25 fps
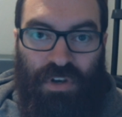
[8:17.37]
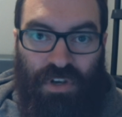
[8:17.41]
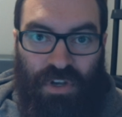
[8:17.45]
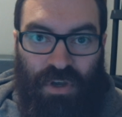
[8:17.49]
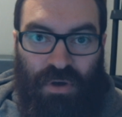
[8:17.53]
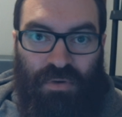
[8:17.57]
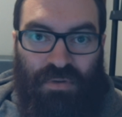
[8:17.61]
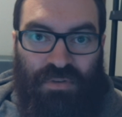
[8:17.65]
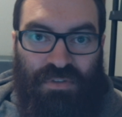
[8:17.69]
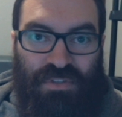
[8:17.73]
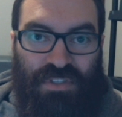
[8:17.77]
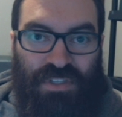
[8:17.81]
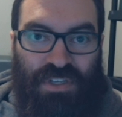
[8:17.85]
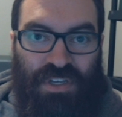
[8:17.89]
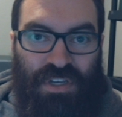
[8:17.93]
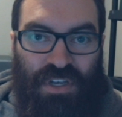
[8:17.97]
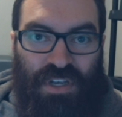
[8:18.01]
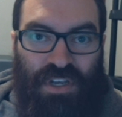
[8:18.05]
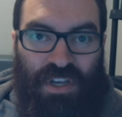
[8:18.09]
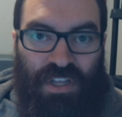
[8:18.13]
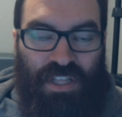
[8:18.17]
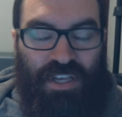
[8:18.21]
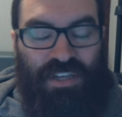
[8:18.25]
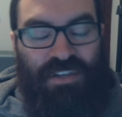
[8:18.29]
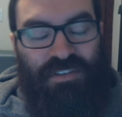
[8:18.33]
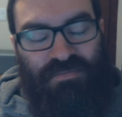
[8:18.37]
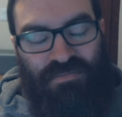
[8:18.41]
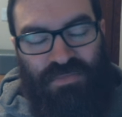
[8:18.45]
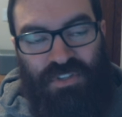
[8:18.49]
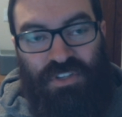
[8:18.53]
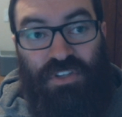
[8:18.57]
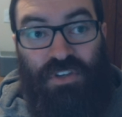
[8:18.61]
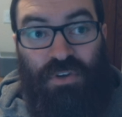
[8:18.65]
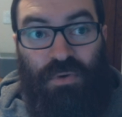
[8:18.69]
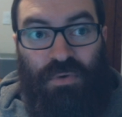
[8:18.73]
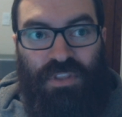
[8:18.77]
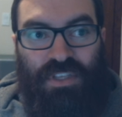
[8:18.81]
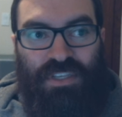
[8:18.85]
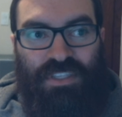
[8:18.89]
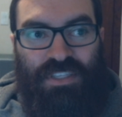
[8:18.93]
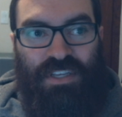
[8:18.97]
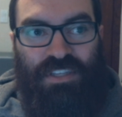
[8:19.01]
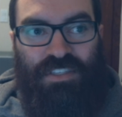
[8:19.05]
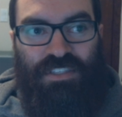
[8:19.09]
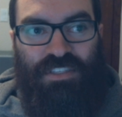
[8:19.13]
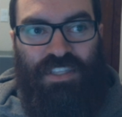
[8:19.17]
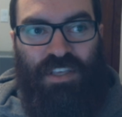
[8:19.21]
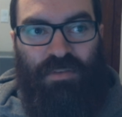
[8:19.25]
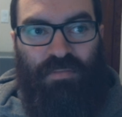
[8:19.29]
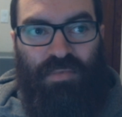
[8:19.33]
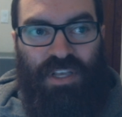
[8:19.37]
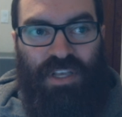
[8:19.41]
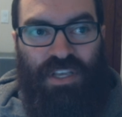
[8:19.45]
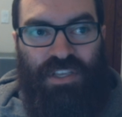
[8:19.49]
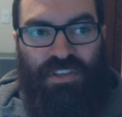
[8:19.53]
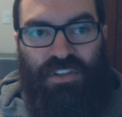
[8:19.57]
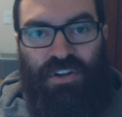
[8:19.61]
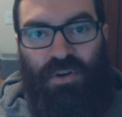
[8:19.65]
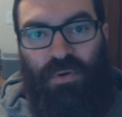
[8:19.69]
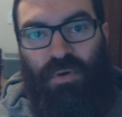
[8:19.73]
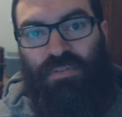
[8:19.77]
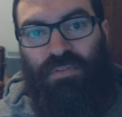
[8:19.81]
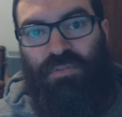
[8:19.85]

knows, like new in the sense they played,